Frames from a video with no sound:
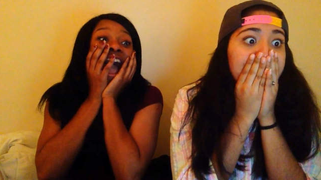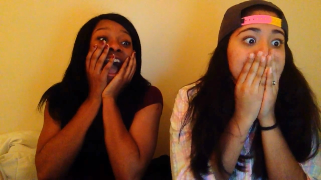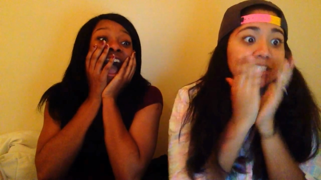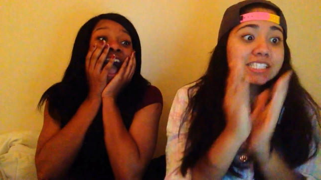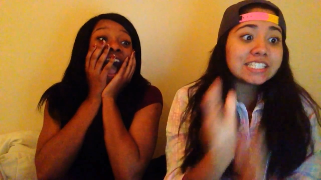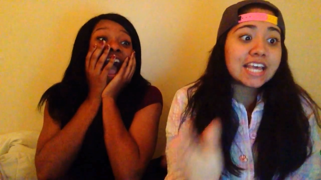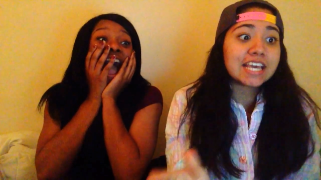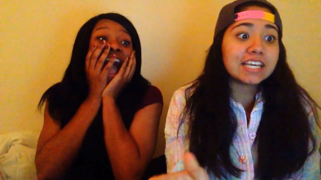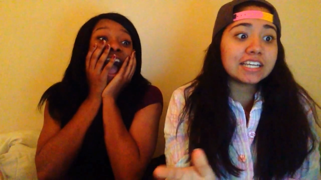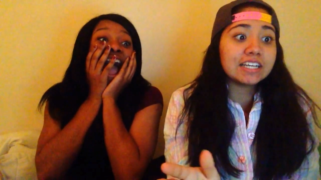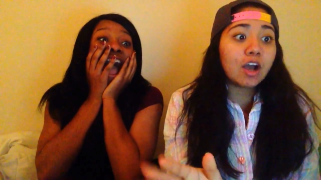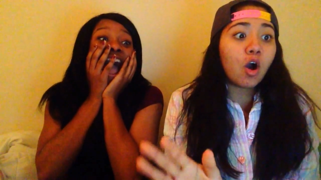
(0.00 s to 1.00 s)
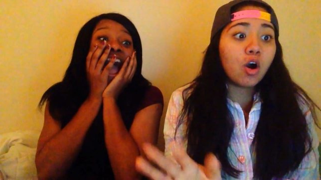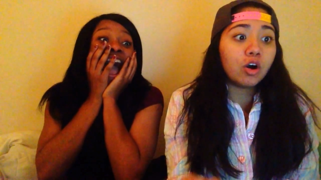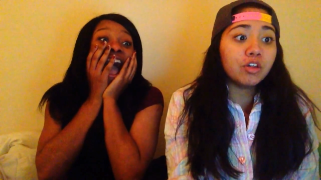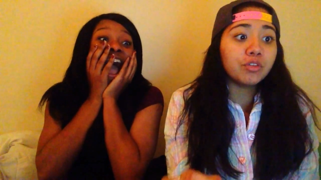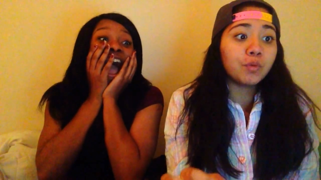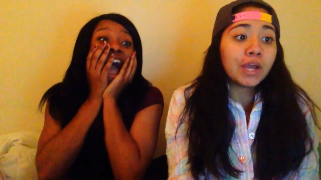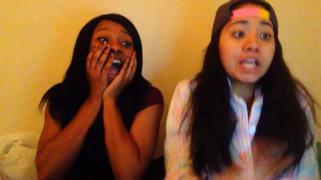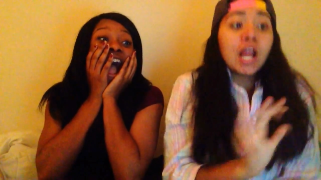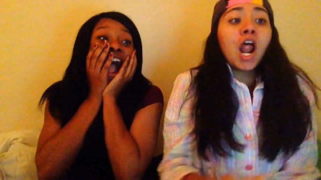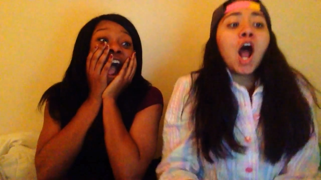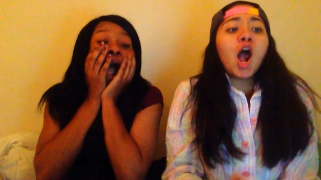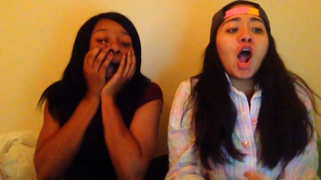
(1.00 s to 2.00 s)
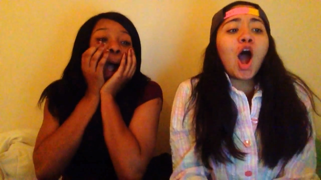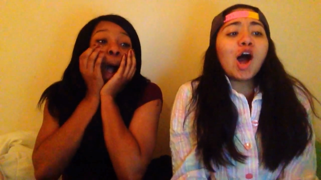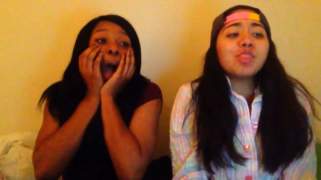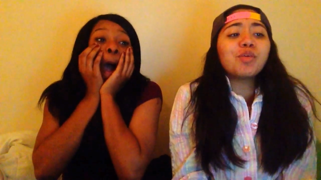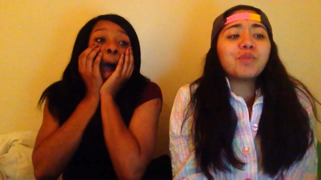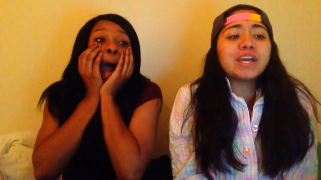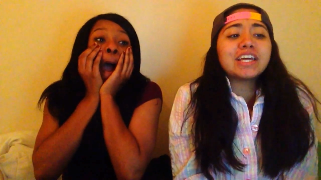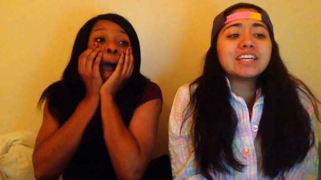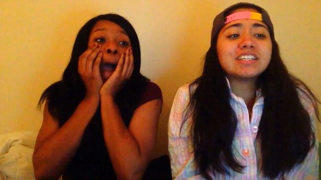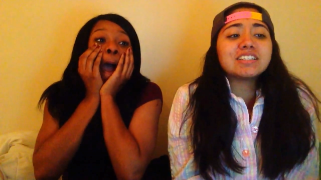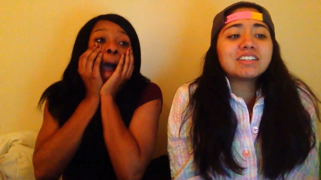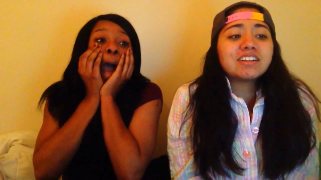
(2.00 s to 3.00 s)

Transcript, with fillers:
Speaker 1: He's taking it all the way, all the way in.